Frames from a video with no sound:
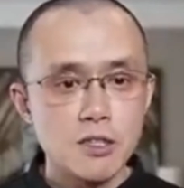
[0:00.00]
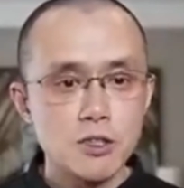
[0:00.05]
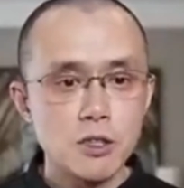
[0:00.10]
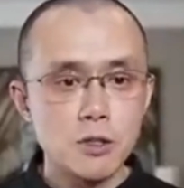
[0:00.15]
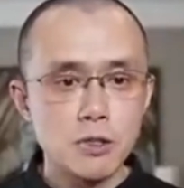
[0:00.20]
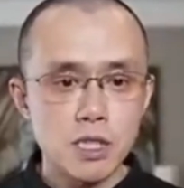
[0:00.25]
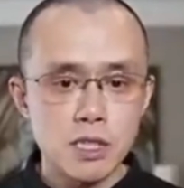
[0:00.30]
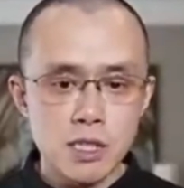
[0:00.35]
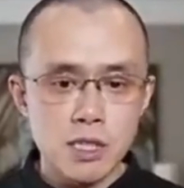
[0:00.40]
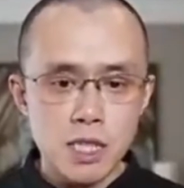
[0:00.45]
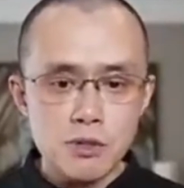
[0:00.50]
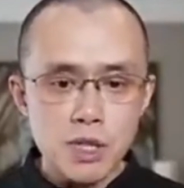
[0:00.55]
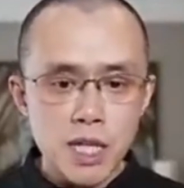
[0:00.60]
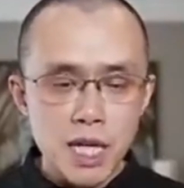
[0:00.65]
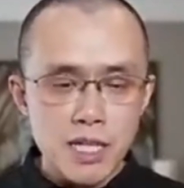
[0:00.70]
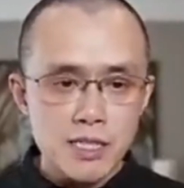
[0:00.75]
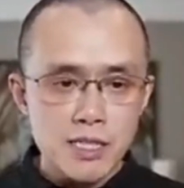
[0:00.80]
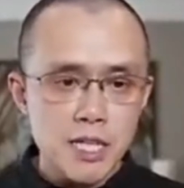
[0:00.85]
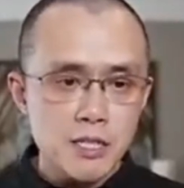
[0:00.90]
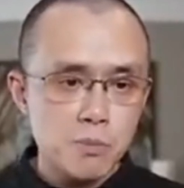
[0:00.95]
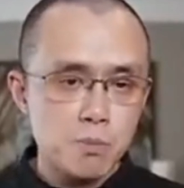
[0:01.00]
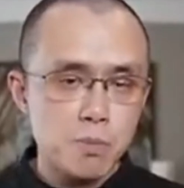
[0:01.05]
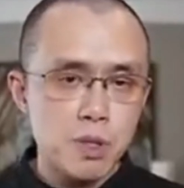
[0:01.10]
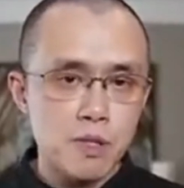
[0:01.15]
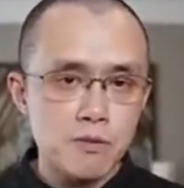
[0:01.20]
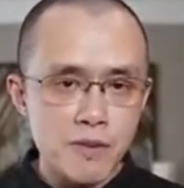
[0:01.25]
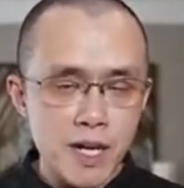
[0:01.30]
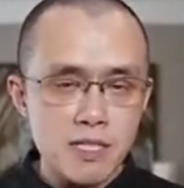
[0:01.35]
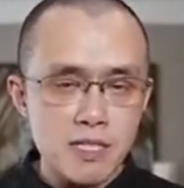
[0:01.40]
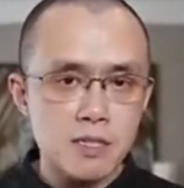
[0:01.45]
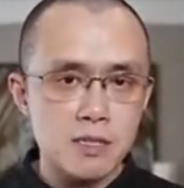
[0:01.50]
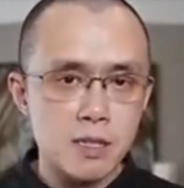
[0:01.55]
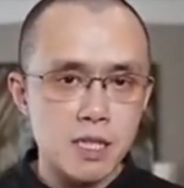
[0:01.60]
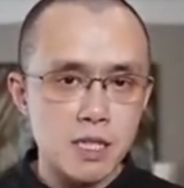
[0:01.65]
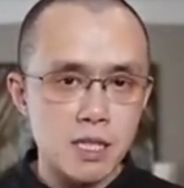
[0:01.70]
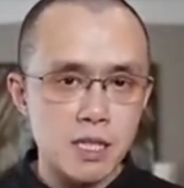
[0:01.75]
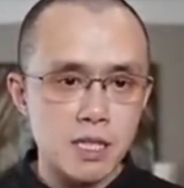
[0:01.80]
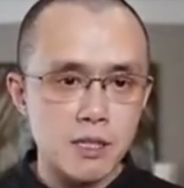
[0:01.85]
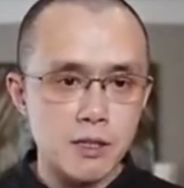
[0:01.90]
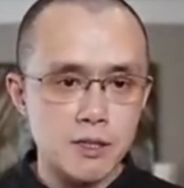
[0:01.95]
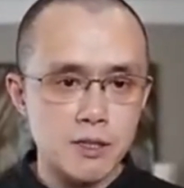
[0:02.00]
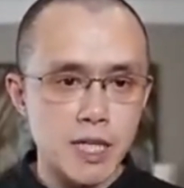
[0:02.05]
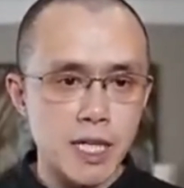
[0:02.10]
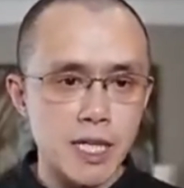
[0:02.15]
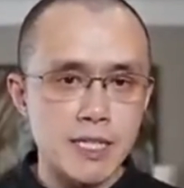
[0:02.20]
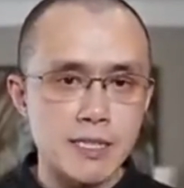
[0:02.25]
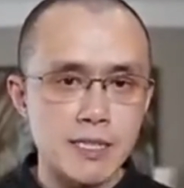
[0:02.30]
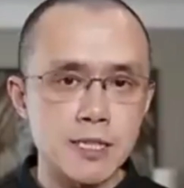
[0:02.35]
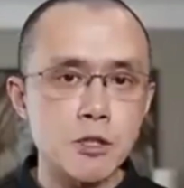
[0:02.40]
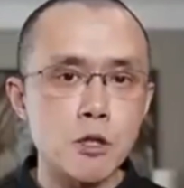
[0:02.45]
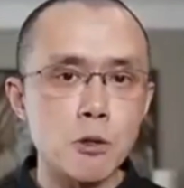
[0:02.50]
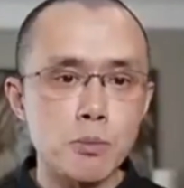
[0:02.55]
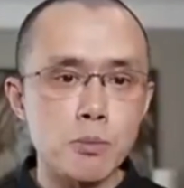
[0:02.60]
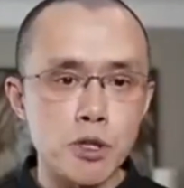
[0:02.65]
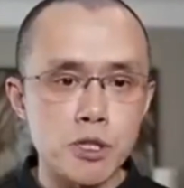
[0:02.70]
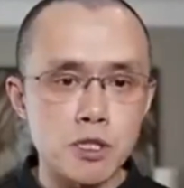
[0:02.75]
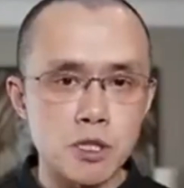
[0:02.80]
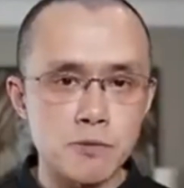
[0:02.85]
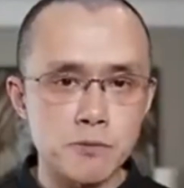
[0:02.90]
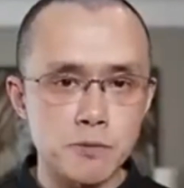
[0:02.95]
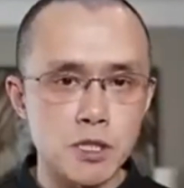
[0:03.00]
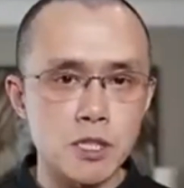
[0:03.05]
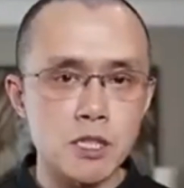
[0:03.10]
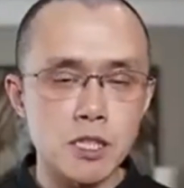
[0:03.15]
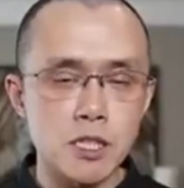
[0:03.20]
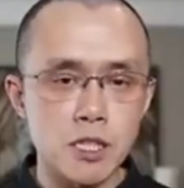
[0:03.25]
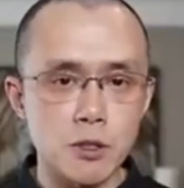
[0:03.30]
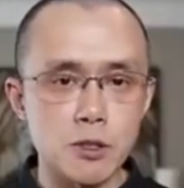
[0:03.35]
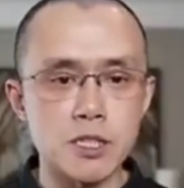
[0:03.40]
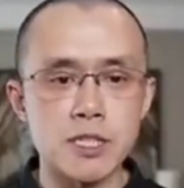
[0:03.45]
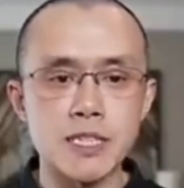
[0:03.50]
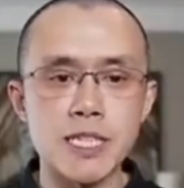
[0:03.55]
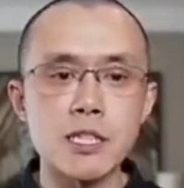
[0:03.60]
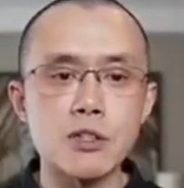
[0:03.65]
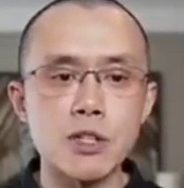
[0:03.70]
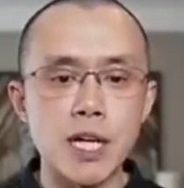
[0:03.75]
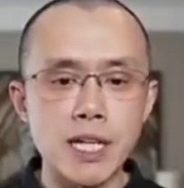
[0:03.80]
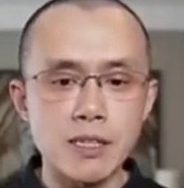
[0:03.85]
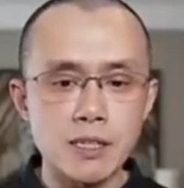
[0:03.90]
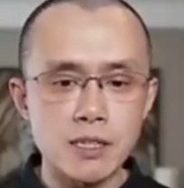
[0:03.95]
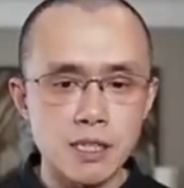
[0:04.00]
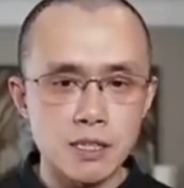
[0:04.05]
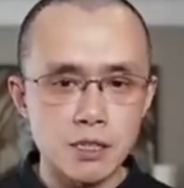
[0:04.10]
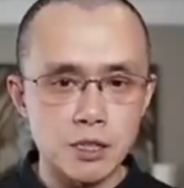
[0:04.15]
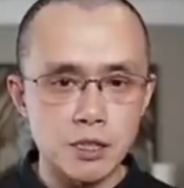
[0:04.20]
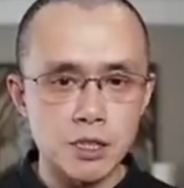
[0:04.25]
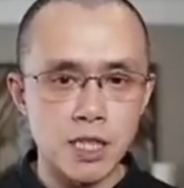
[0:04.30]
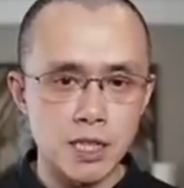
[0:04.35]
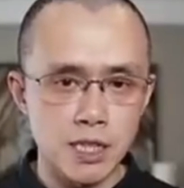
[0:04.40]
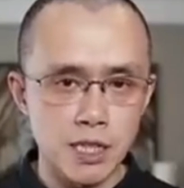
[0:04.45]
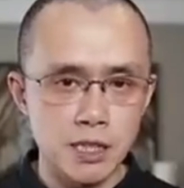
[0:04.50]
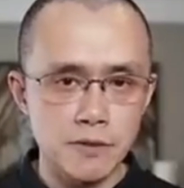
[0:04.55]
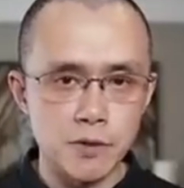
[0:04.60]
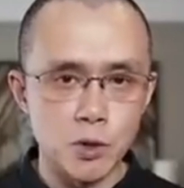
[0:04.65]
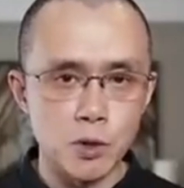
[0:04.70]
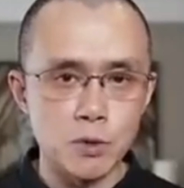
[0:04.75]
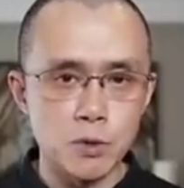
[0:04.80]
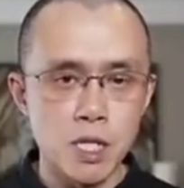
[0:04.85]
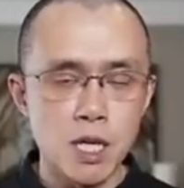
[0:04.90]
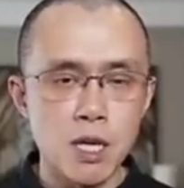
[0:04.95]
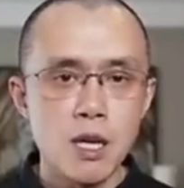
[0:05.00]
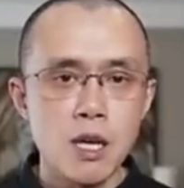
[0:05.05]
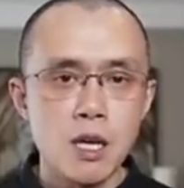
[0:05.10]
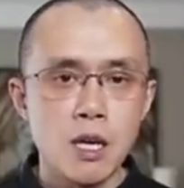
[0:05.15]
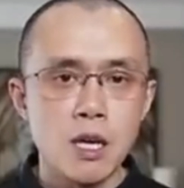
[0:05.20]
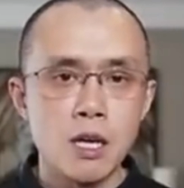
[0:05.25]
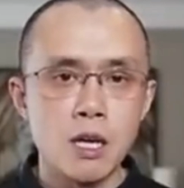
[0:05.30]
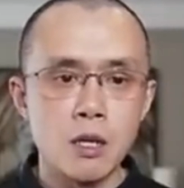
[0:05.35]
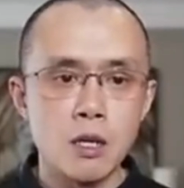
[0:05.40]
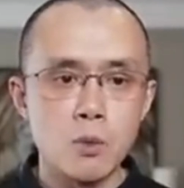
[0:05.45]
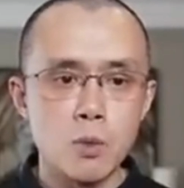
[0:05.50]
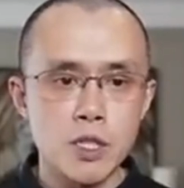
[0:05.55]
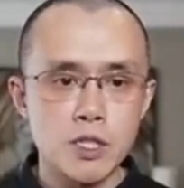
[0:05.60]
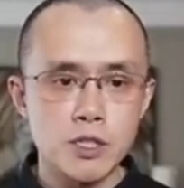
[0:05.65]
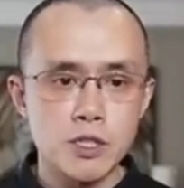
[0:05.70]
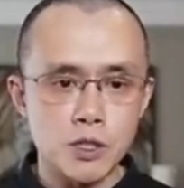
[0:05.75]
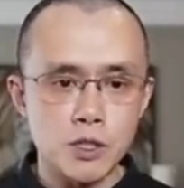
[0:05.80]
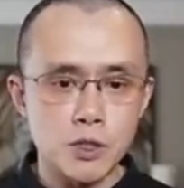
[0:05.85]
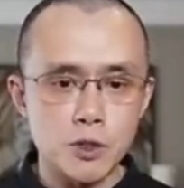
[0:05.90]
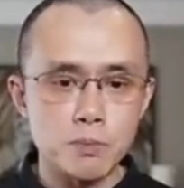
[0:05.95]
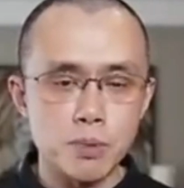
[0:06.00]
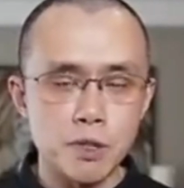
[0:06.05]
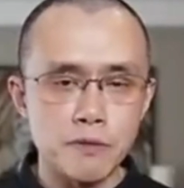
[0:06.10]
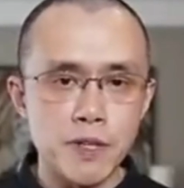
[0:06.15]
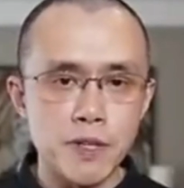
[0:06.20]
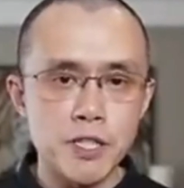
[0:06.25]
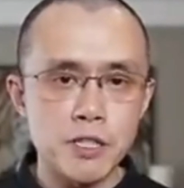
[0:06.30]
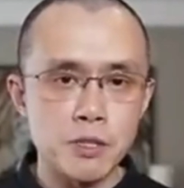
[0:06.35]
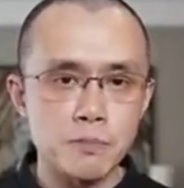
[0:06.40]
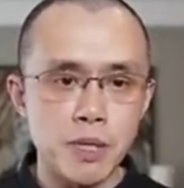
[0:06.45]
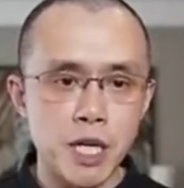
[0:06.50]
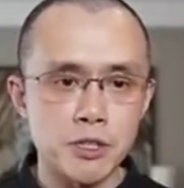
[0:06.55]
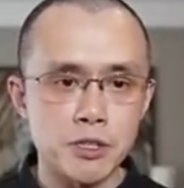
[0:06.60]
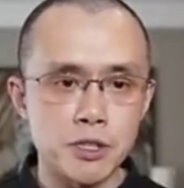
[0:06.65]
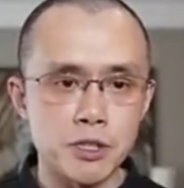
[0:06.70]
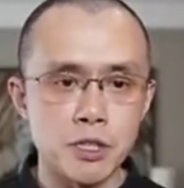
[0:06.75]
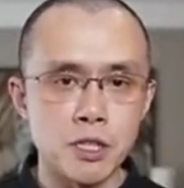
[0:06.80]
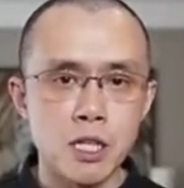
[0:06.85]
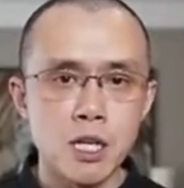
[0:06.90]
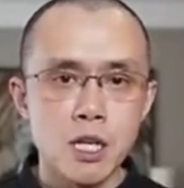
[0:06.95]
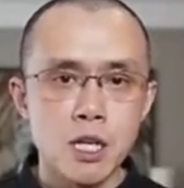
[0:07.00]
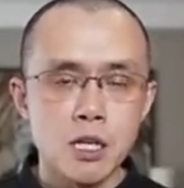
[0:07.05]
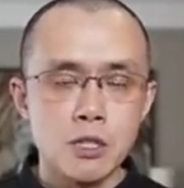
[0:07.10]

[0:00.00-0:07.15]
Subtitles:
So decentralization prevents a single person or a single entity turning evil, which is a good prevention measure.